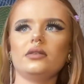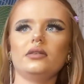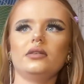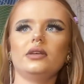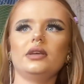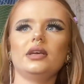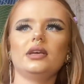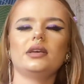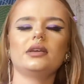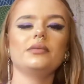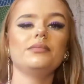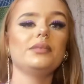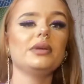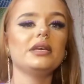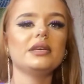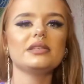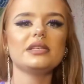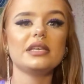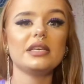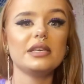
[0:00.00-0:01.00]
it can be
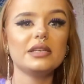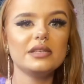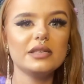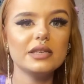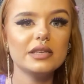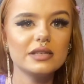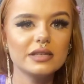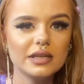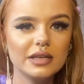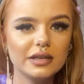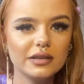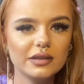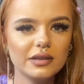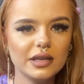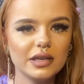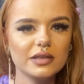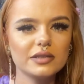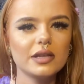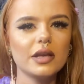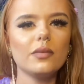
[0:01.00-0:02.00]
as easy as little
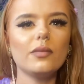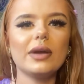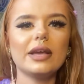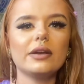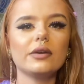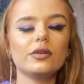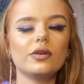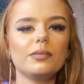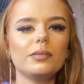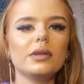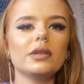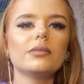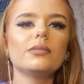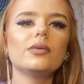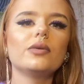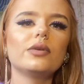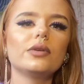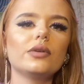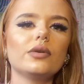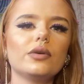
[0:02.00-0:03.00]
things like waking up in the
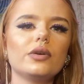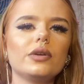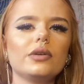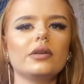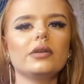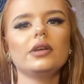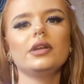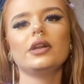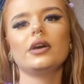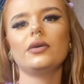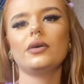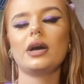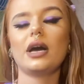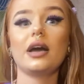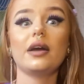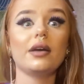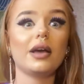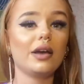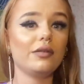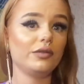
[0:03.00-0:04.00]
morning, or
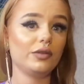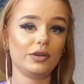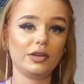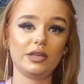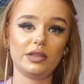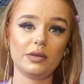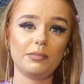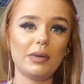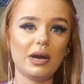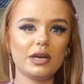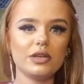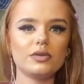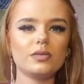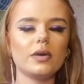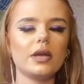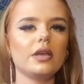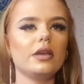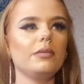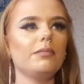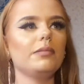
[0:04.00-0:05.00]
I've done it in the past, where
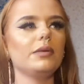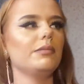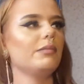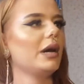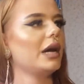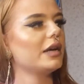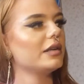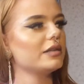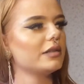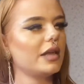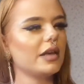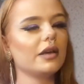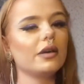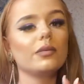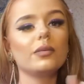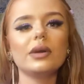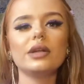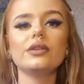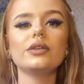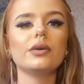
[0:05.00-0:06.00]
you pass like a
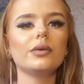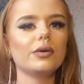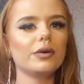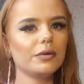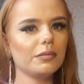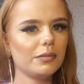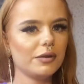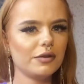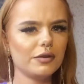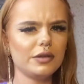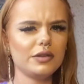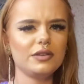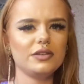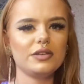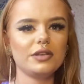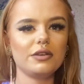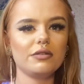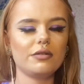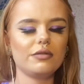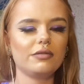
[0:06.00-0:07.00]
window or a mirror and you see
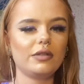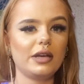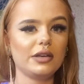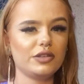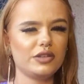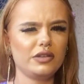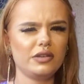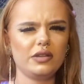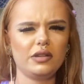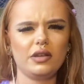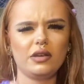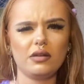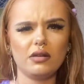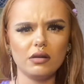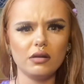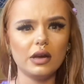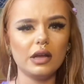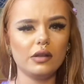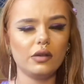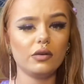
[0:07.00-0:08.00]
your reflection, you're like, oh,
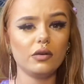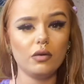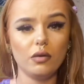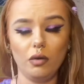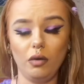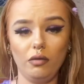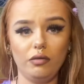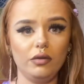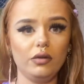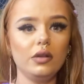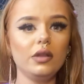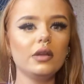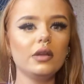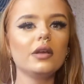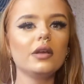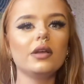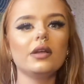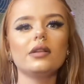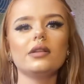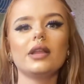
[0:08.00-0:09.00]
I look awful.
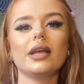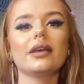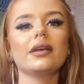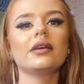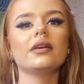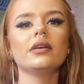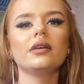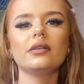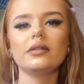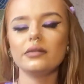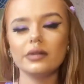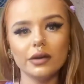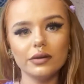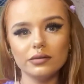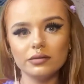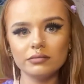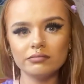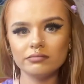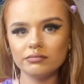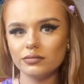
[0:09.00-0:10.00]
Like, no,
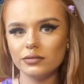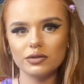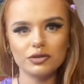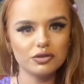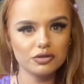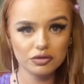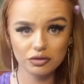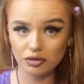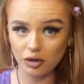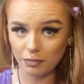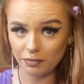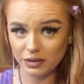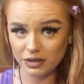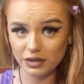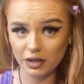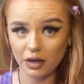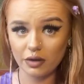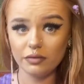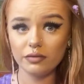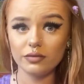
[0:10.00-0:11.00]
just stop
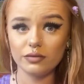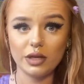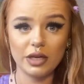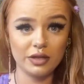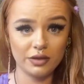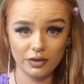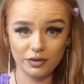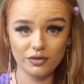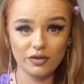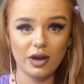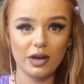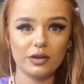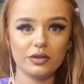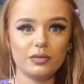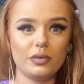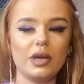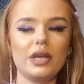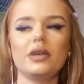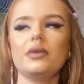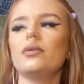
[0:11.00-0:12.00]
yourself in your tracks
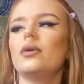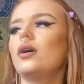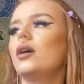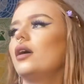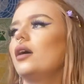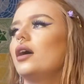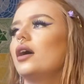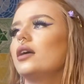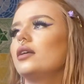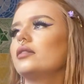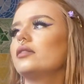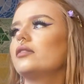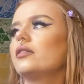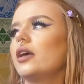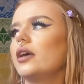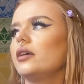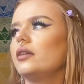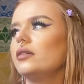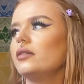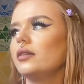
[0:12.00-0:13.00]
where you are and
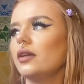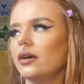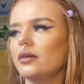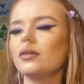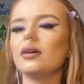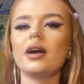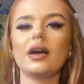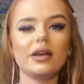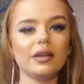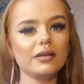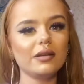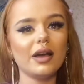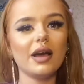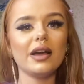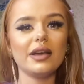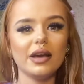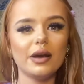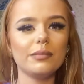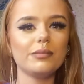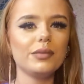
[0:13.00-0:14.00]
say, no, I
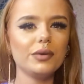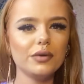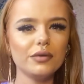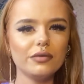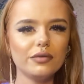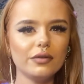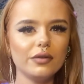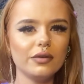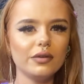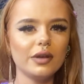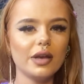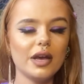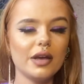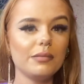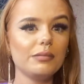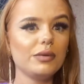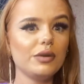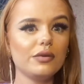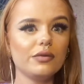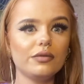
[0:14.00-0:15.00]
am beautiful. I'm
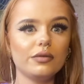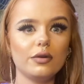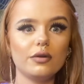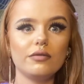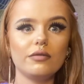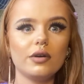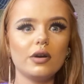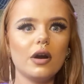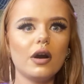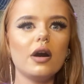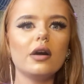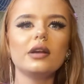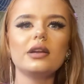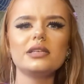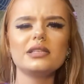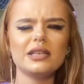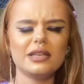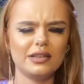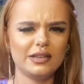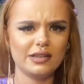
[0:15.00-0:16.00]
beautiful regardless,
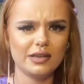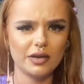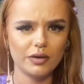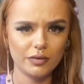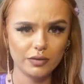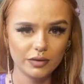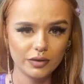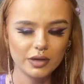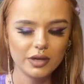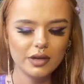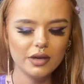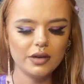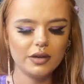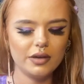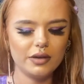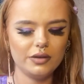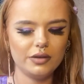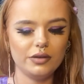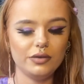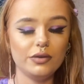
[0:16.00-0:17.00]
in and out.
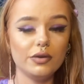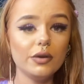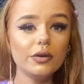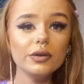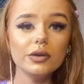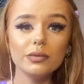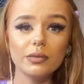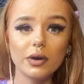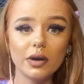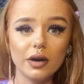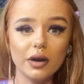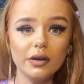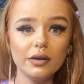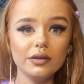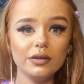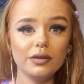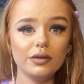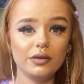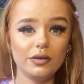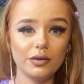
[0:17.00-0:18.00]
You know you
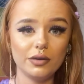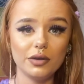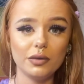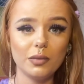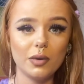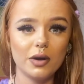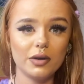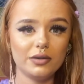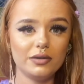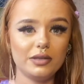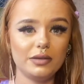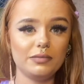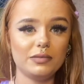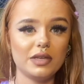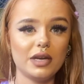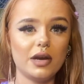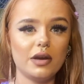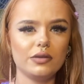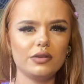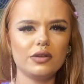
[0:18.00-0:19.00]
are deep
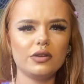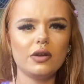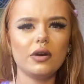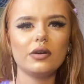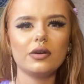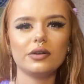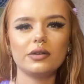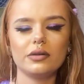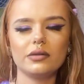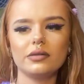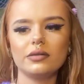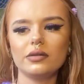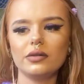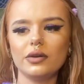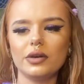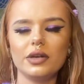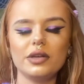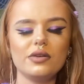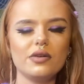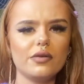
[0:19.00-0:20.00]
down. You're not gonna look
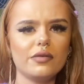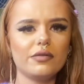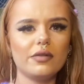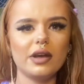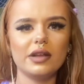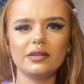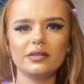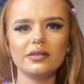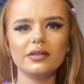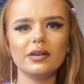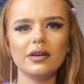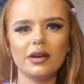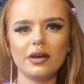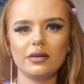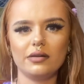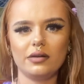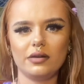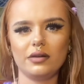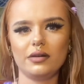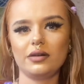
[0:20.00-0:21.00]
at your friend and
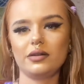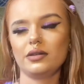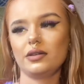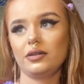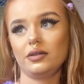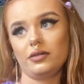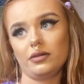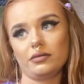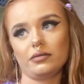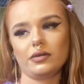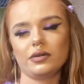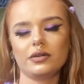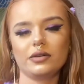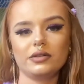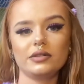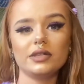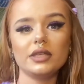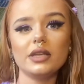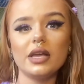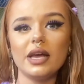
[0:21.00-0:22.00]
go, oh, you don't look good
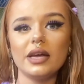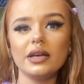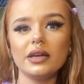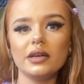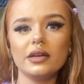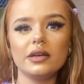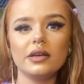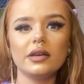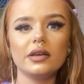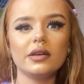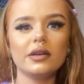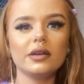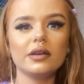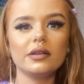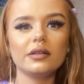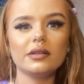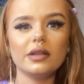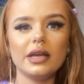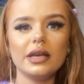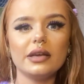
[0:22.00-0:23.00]
today.
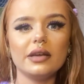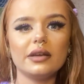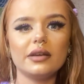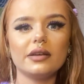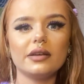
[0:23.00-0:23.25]
Like,